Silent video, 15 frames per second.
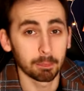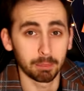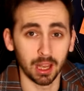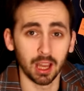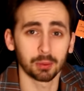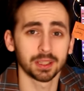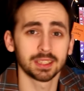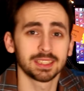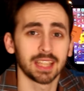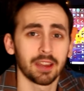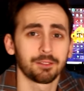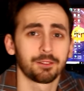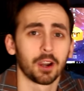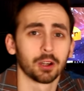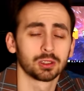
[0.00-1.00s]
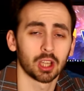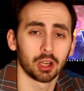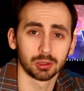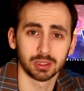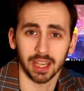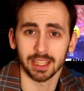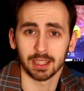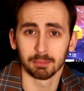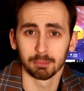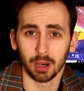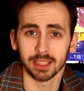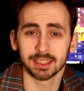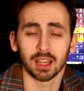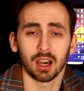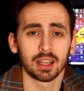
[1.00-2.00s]
blurry set photo taken
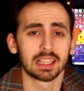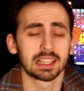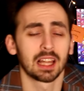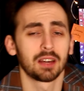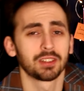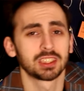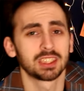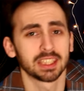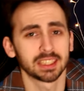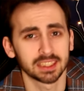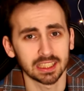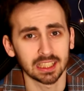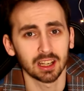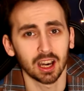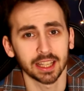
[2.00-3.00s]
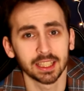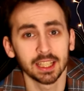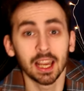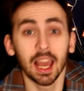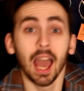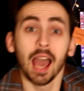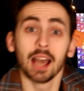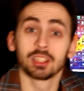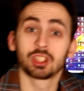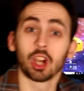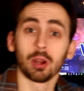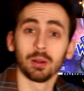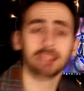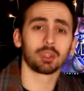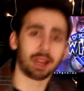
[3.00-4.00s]
by Dalek Lover 69. So,